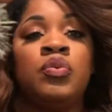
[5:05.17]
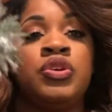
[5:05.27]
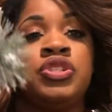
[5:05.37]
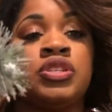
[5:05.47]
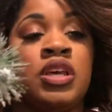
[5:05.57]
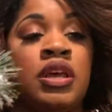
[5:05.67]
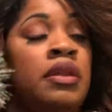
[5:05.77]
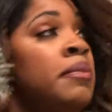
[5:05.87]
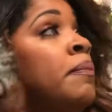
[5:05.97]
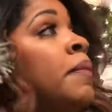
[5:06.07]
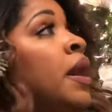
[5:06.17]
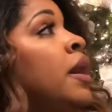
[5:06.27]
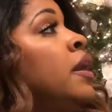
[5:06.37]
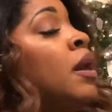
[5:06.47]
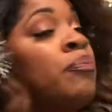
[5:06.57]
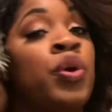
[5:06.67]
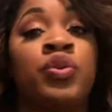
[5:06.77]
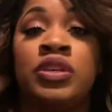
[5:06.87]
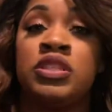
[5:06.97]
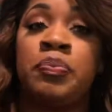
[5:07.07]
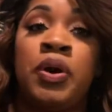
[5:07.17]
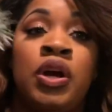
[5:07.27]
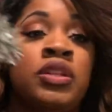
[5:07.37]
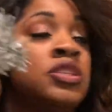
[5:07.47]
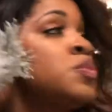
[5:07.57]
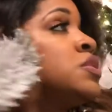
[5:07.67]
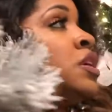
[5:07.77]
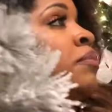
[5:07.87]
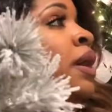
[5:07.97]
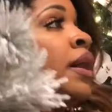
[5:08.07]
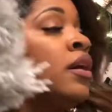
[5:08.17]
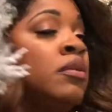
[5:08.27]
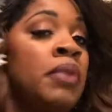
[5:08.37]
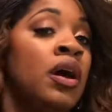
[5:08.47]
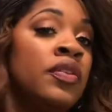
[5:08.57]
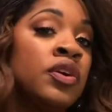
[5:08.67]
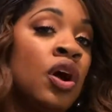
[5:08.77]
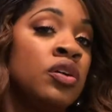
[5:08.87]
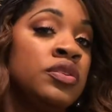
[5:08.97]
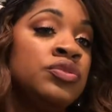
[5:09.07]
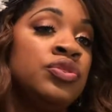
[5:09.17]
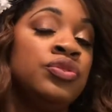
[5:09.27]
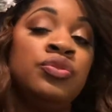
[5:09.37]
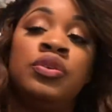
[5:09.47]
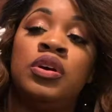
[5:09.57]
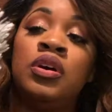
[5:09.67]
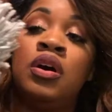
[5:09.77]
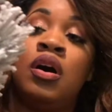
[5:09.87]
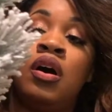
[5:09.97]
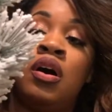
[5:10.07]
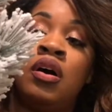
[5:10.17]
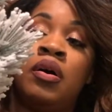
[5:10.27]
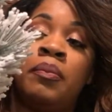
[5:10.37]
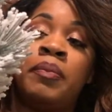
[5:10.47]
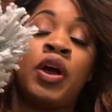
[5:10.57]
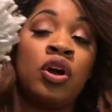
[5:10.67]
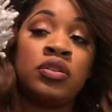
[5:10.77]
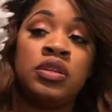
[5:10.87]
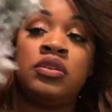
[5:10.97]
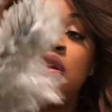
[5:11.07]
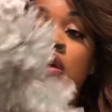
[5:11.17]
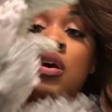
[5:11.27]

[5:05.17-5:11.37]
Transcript: which is in my, I broke this apart. This was in my my other garland too. My garland